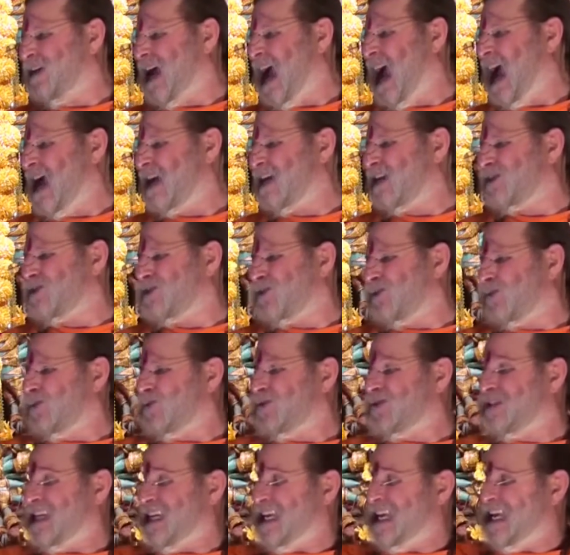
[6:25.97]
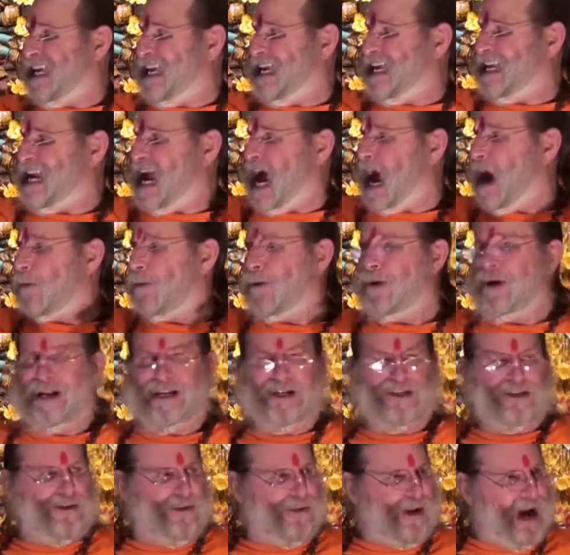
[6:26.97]
attitudes in our
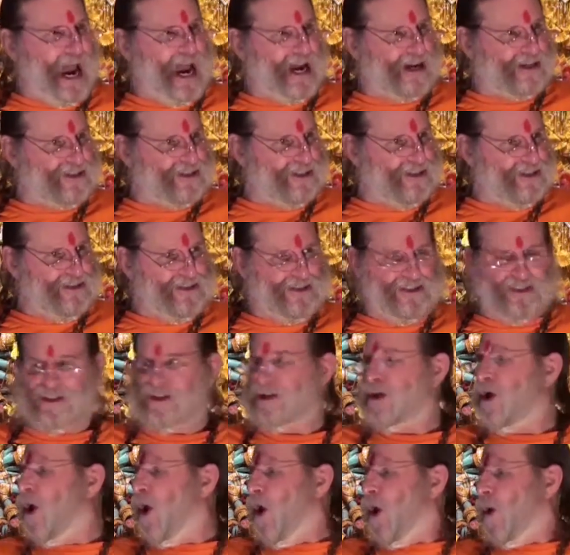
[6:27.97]
interactions,